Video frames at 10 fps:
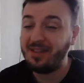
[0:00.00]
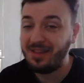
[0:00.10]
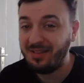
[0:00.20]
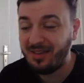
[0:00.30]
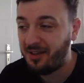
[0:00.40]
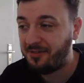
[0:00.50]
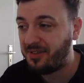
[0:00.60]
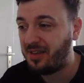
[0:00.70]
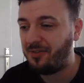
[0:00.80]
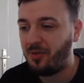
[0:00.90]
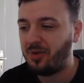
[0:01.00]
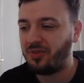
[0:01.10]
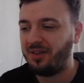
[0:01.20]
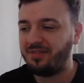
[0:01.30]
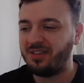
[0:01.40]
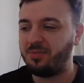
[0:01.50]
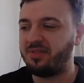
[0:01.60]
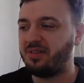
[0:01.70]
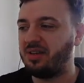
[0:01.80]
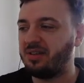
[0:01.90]
need DFT if you want to have
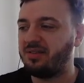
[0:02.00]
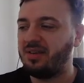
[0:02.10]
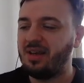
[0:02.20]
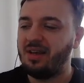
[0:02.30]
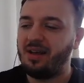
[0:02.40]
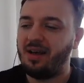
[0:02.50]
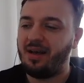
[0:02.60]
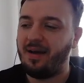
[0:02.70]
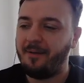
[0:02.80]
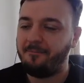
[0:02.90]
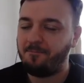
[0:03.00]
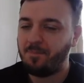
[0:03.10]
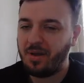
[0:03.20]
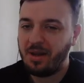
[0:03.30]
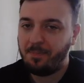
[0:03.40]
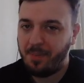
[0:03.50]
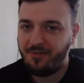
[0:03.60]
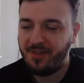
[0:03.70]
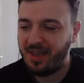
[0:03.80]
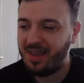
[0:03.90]
6% hit. But in
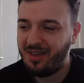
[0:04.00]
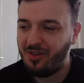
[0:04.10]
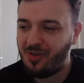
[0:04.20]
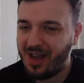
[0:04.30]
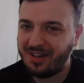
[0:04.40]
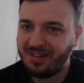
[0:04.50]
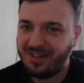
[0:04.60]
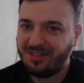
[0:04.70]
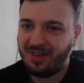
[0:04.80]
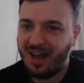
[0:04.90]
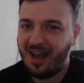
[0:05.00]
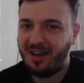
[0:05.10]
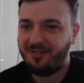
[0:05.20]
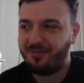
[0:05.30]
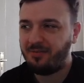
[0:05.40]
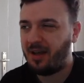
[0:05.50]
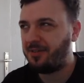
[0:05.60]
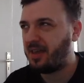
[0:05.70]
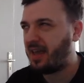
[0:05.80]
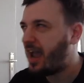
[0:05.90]
PvE, you kind of need to have, I
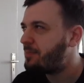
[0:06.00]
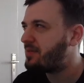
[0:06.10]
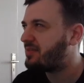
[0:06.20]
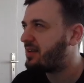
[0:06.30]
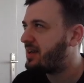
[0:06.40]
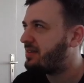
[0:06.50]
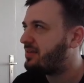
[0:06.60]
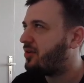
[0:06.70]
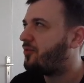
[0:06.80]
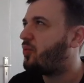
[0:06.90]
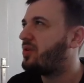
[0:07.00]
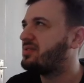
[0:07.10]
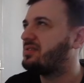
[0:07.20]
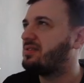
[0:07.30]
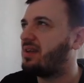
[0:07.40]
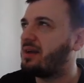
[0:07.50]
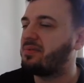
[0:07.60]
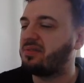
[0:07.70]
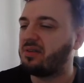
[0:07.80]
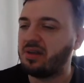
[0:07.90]
think, 8% hit, or was it
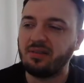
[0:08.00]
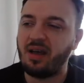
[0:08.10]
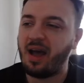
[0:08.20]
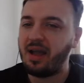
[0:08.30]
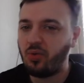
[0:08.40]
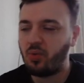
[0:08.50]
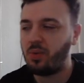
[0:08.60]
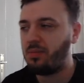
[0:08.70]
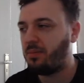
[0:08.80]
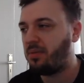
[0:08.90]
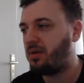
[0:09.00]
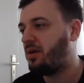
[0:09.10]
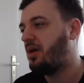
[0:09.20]
9% hit? I don't remember.